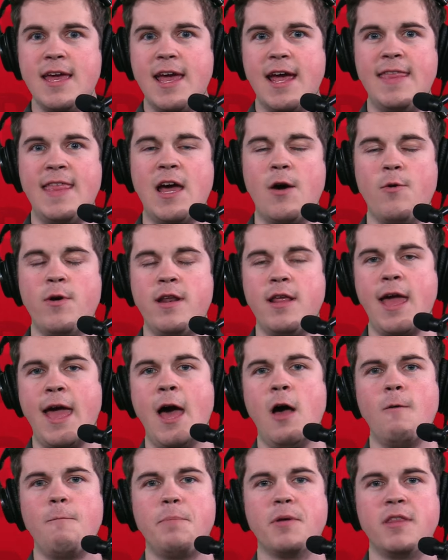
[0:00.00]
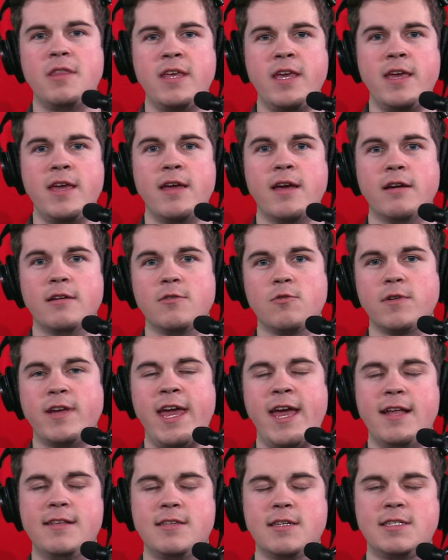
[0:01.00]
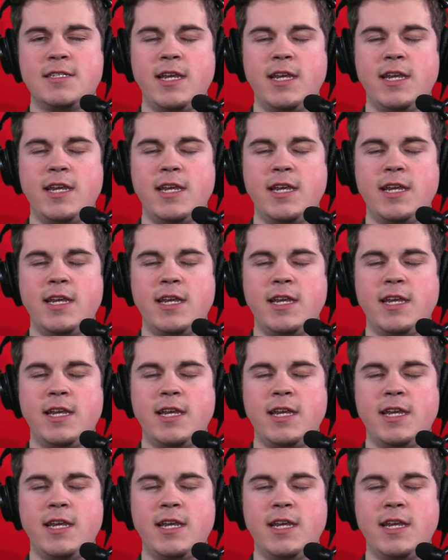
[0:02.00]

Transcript: and that would help the Kansas